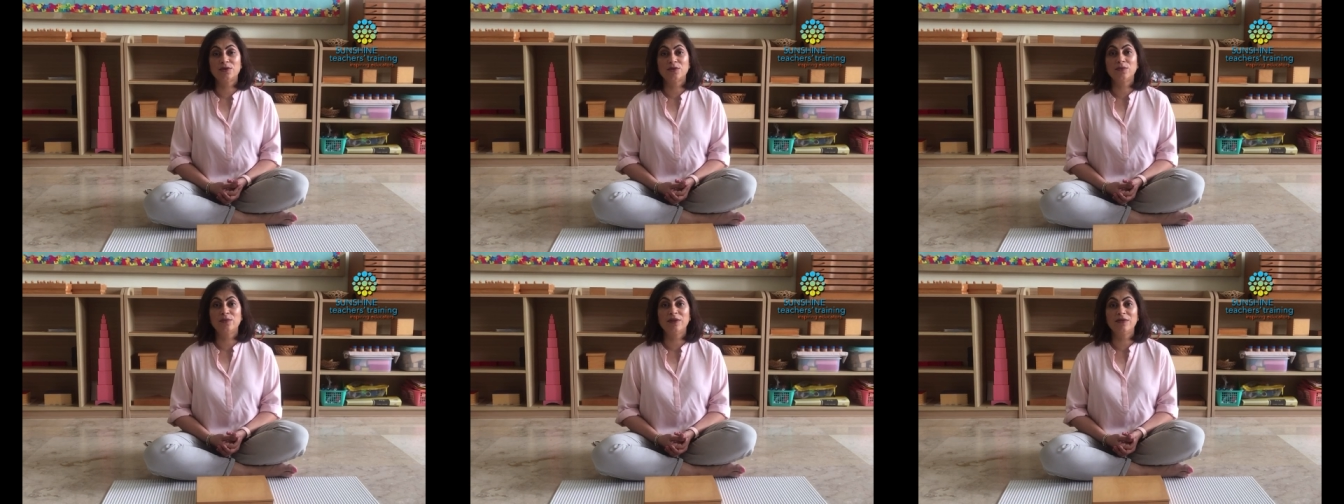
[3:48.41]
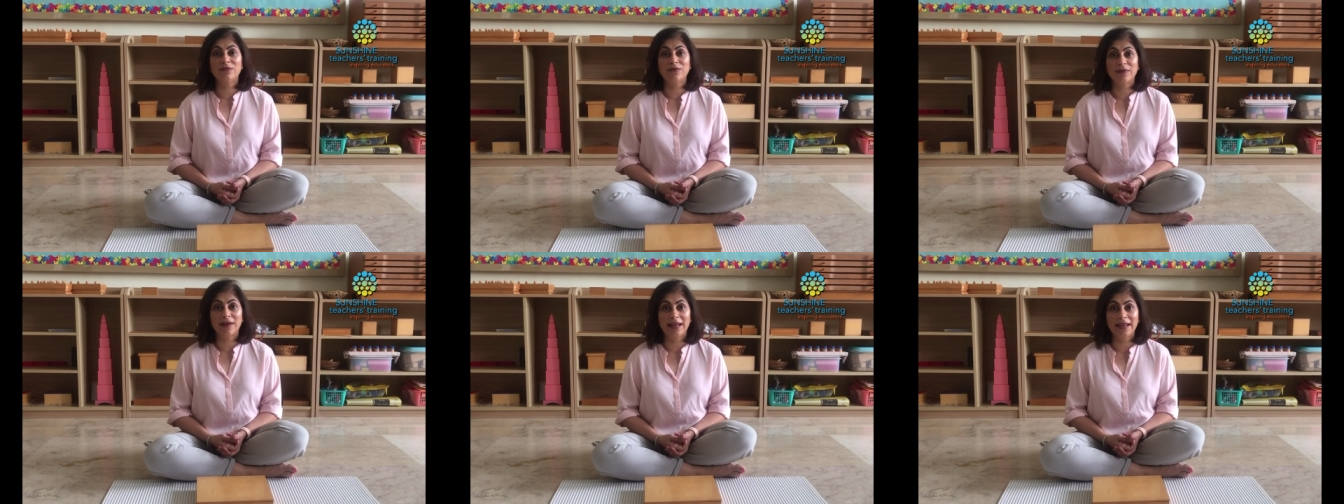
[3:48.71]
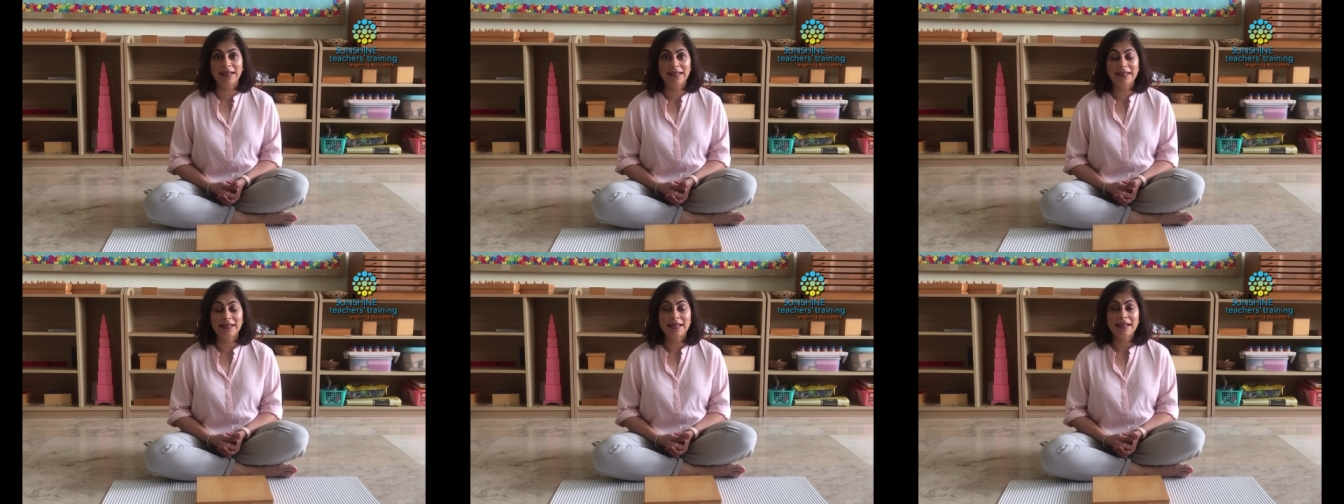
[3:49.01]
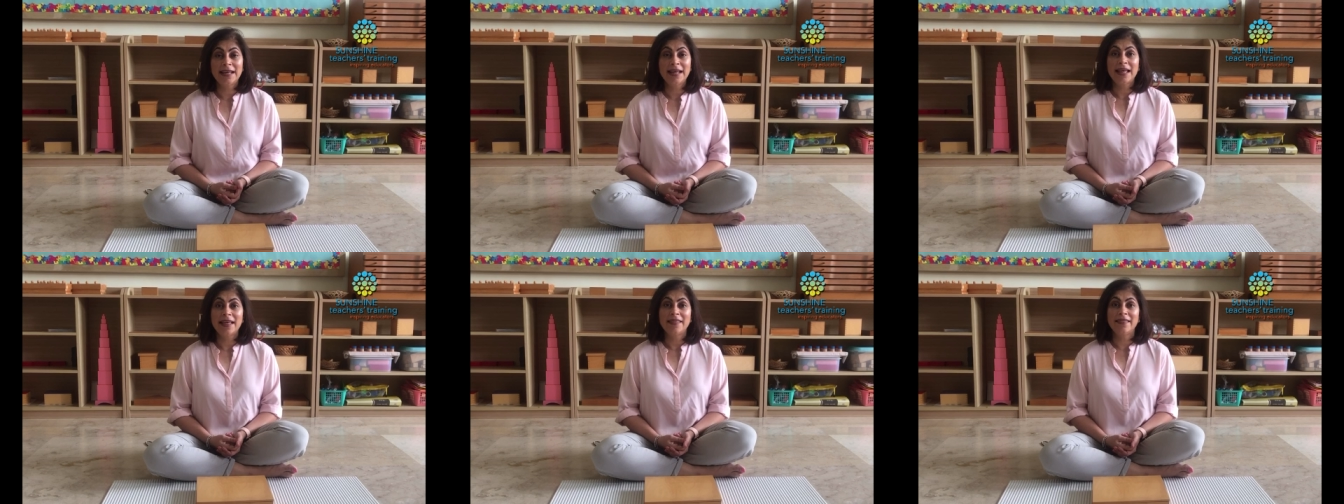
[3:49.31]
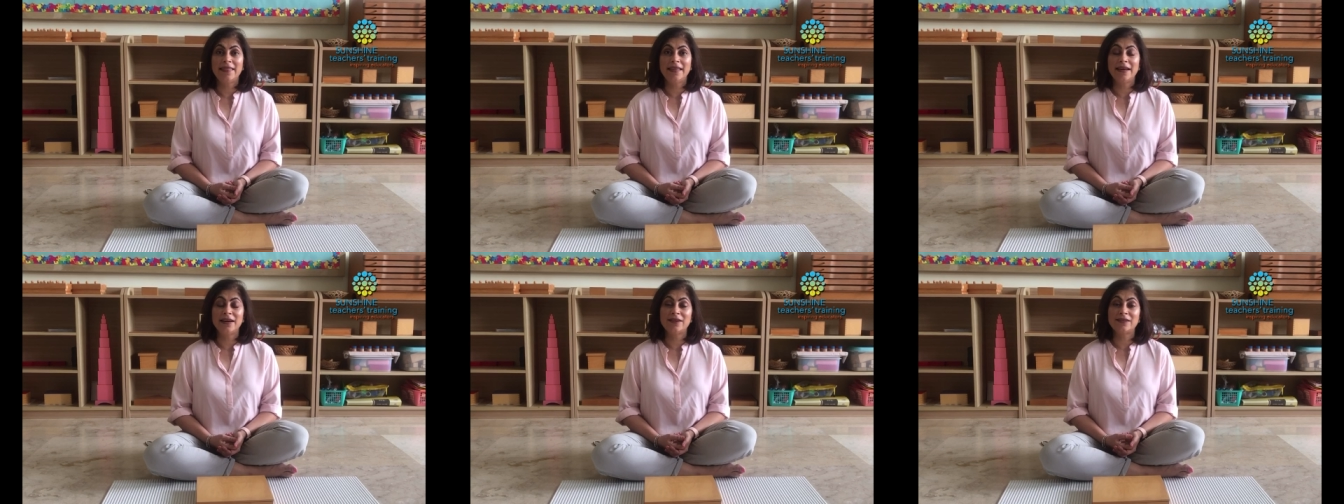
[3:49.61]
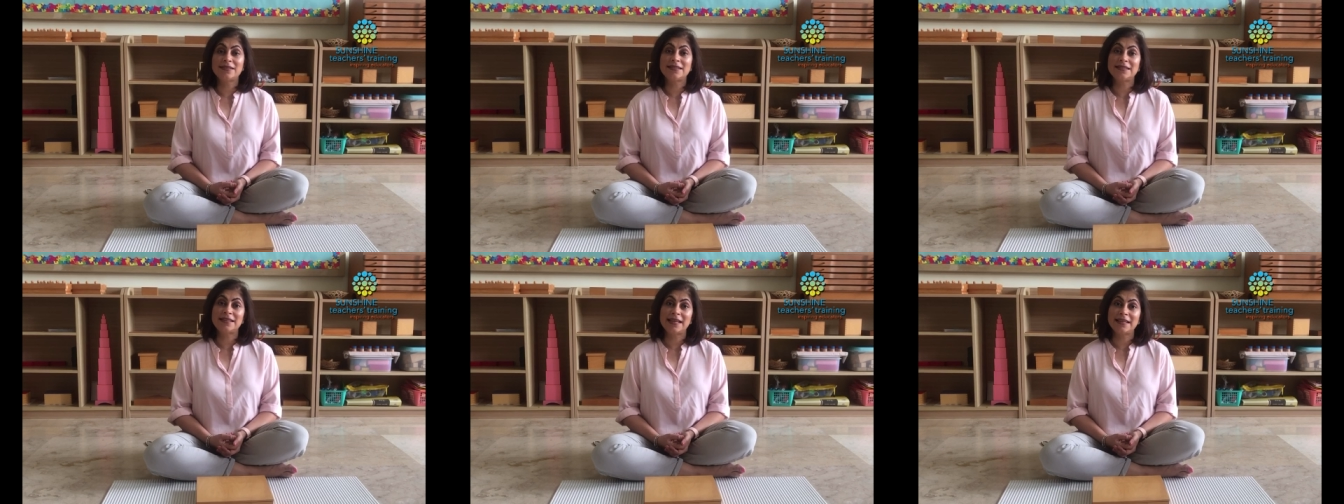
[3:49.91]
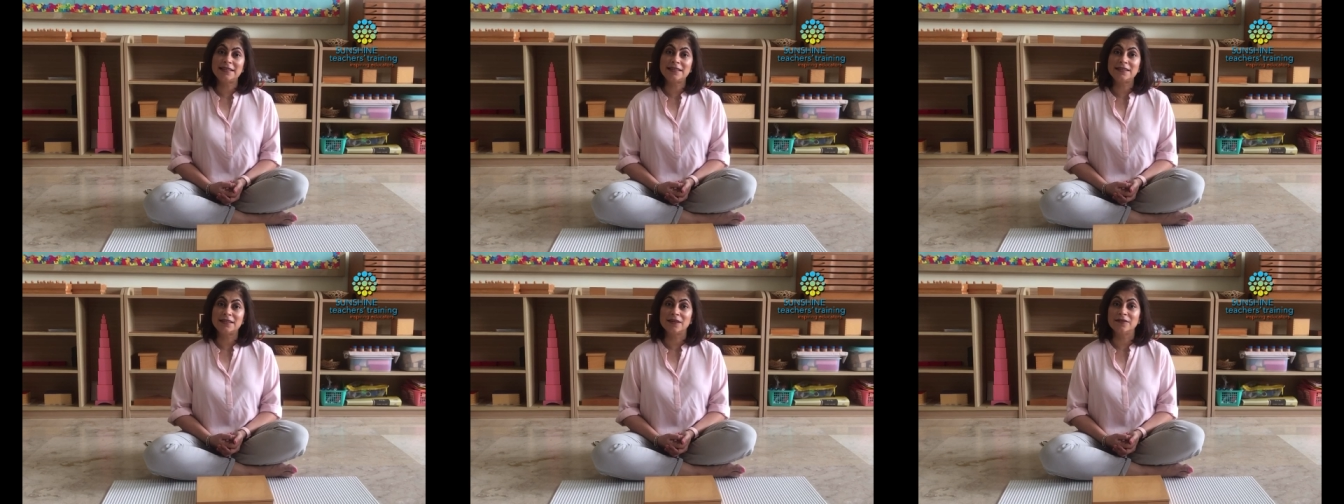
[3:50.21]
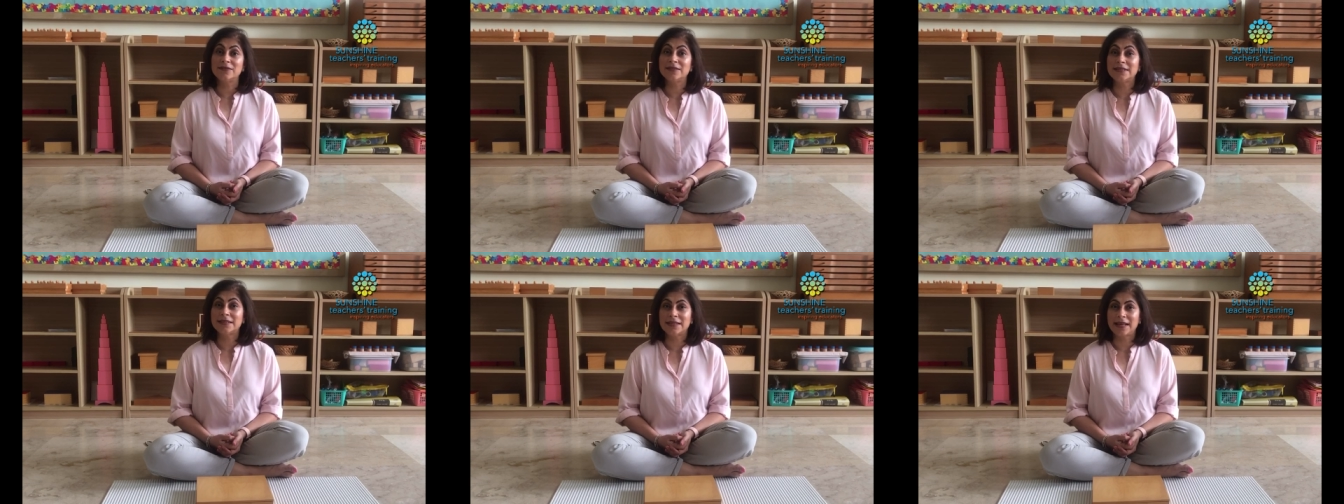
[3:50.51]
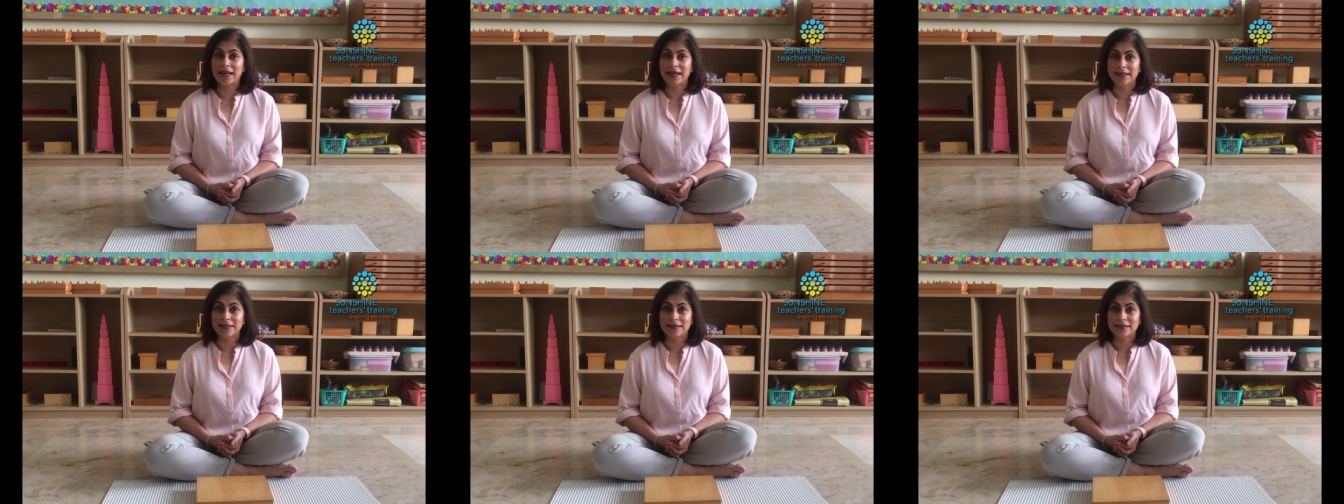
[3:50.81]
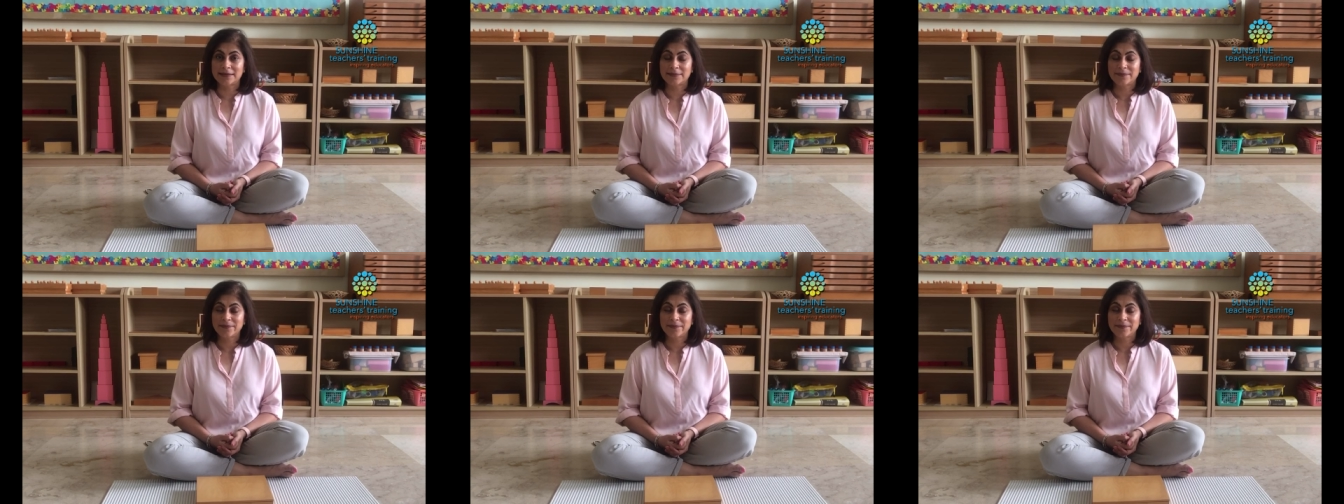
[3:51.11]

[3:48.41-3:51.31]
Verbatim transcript: to refine their sense of sight.